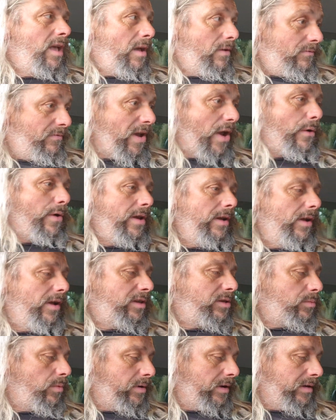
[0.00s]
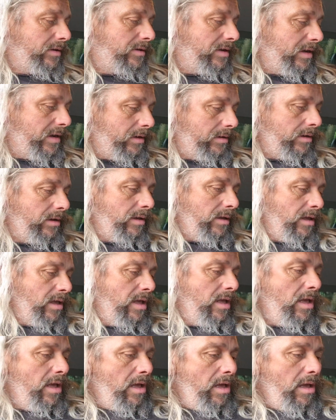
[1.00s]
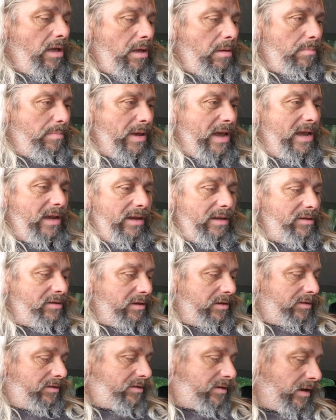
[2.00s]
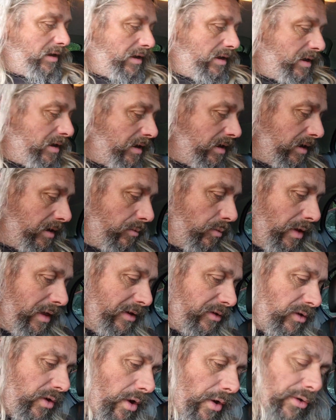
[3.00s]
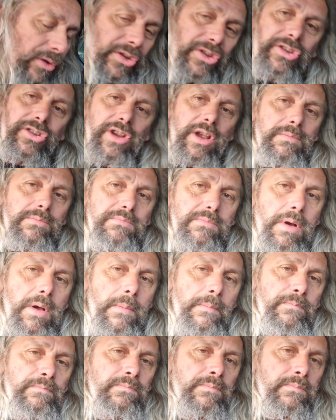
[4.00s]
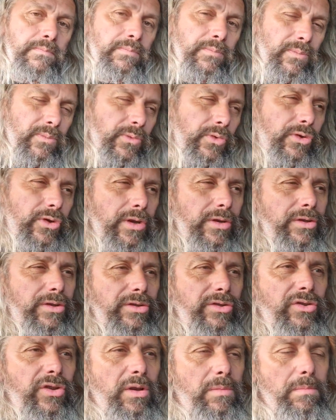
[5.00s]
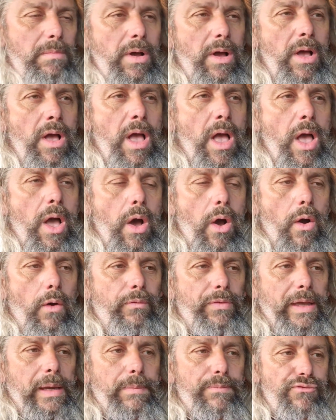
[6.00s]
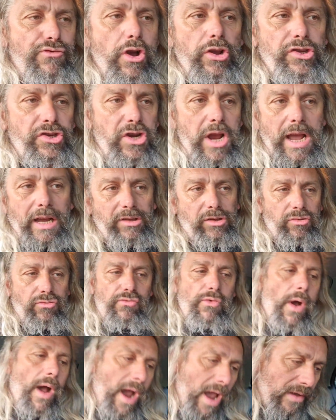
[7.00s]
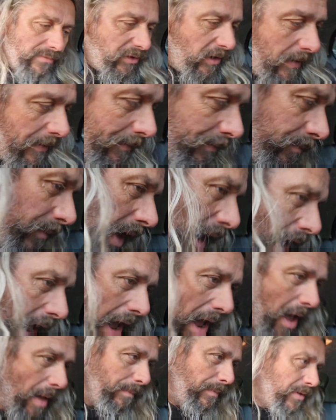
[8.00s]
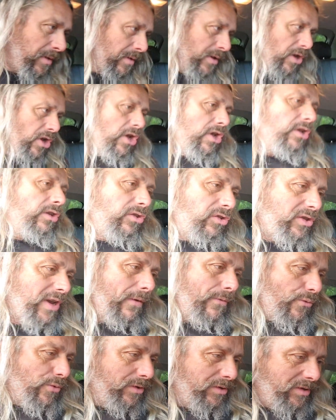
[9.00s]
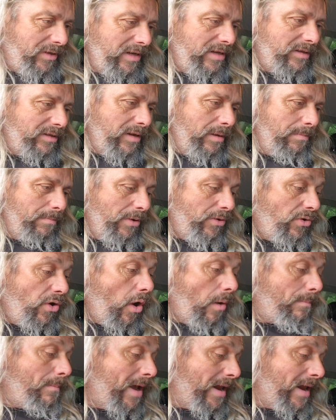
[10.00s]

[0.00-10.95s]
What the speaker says: A very nice one indeed. Being as it's, well, it's got some, just some of the project drive differences, but not